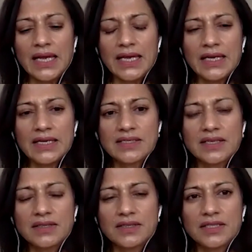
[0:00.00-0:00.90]
is
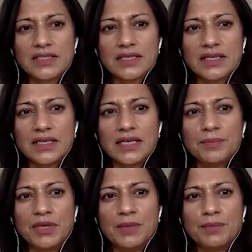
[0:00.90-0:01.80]
that
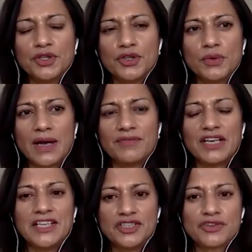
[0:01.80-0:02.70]
people who have an
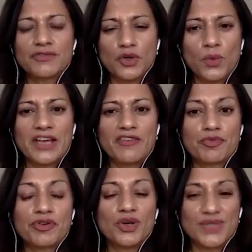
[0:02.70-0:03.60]
introvert way of
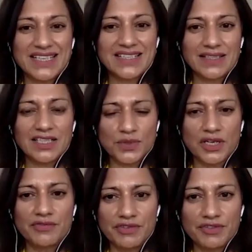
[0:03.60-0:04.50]
processing, that's what
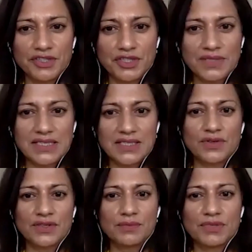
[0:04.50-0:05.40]
I refer to it as
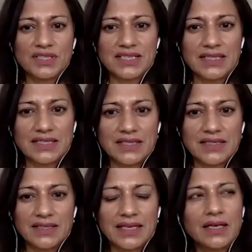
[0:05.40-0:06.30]
rather than personality,
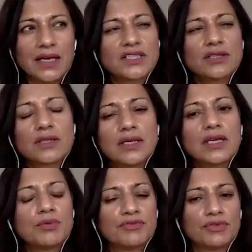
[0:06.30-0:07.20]
that they like to
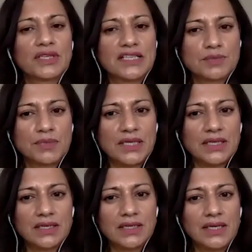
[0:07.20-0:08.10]
think before they
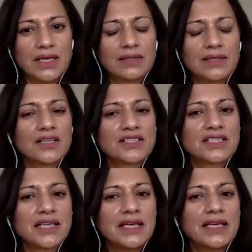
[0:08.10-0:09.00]
speak. They like to
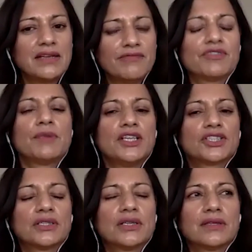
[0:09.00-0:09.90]
take in
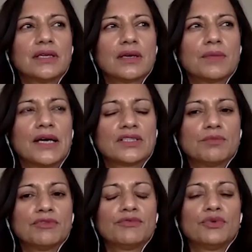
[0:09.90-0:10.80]
information and think about
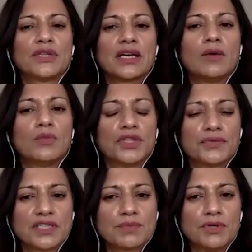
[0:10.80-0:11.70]
it before they come with a
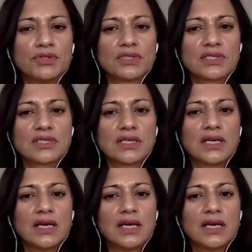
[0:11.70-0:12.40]
response,